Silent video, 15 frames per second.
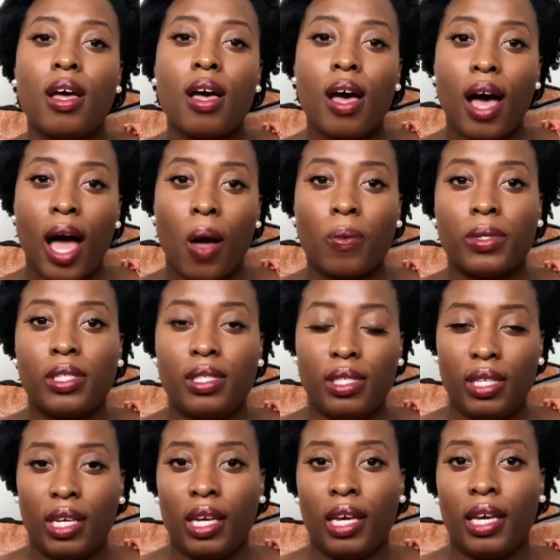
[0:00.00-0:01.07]
I was
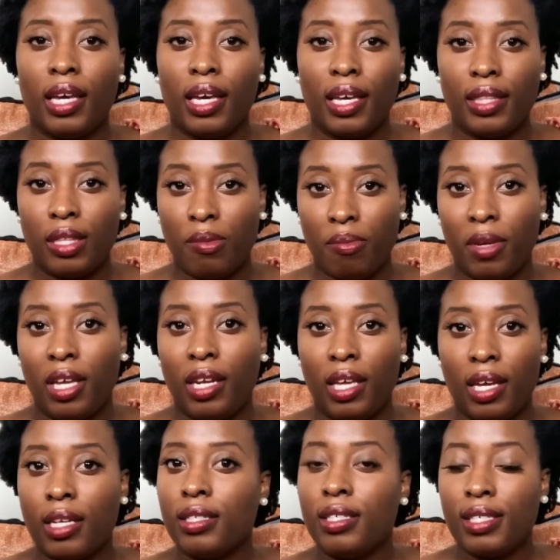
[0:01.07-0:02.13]
seeing in the
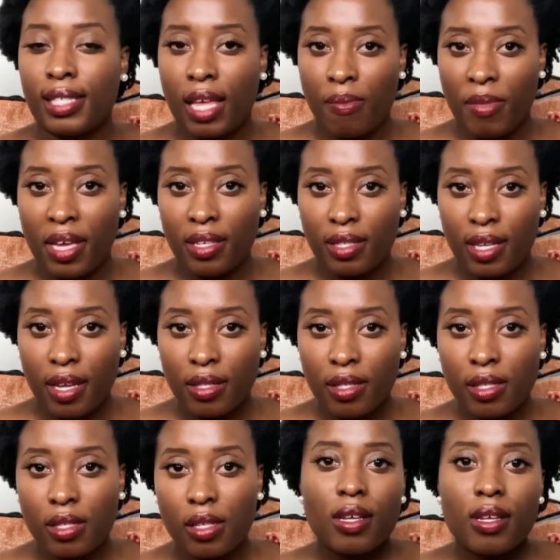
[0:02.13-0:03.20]
media. Does that make
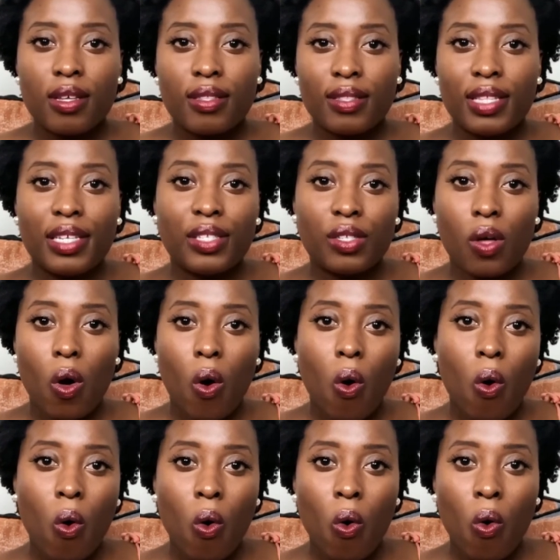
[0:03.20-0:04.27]
sense? This
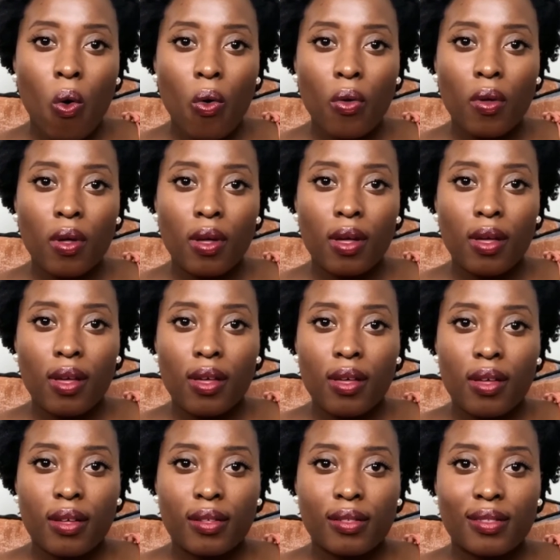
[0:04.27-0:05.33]
whole
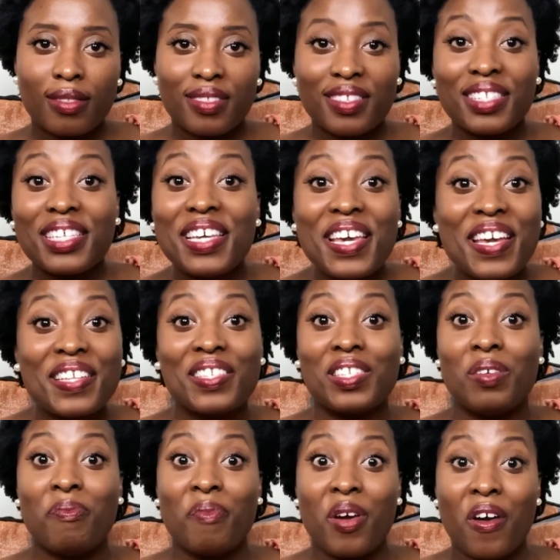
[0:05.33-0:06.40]
tea and
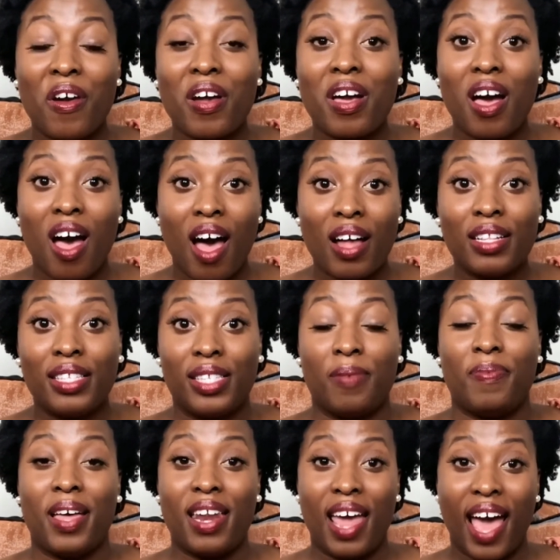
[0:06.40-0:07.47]
turmeric concept,
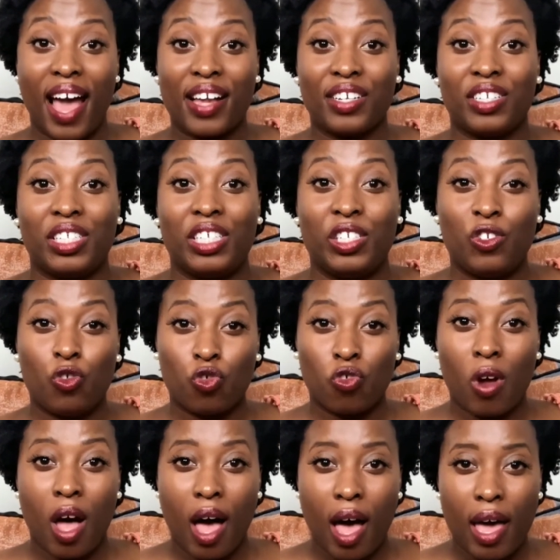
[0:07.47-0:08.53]
that actually
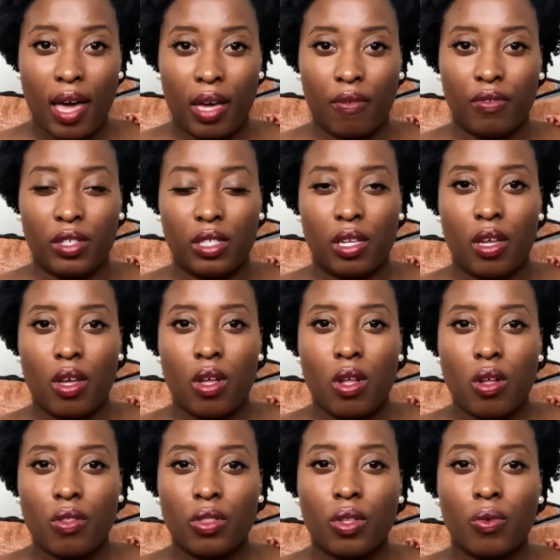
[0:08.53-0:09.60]
drives
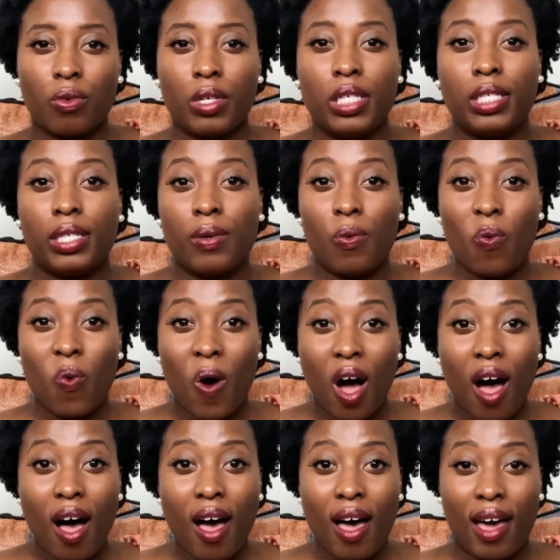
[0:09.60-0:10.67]
the reason
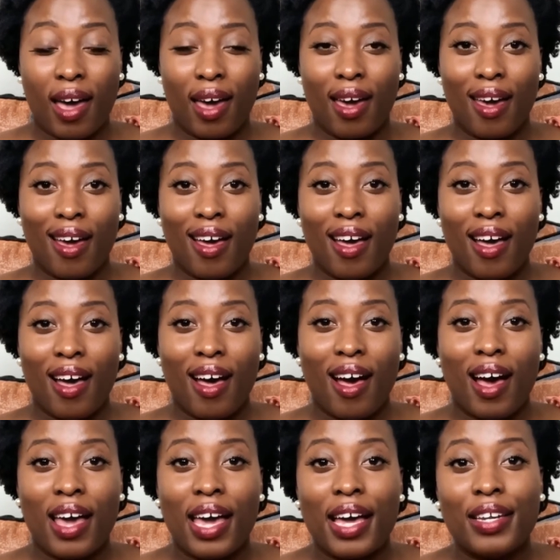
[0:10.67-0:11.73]
why
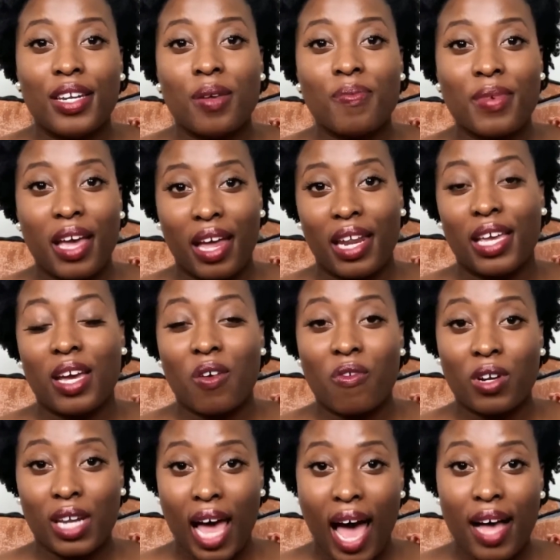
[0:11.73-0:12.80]
I end up getting a
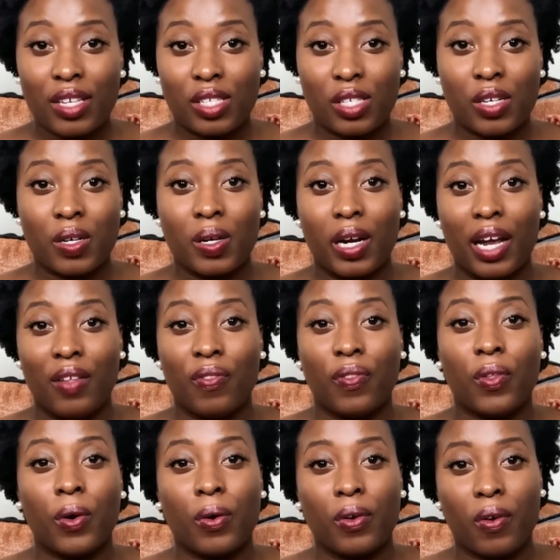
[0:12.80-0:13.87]
relaxer in
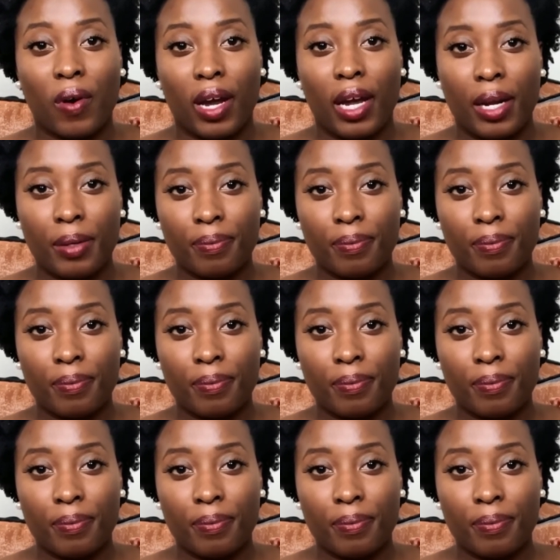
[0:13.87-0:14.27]
3rd grade.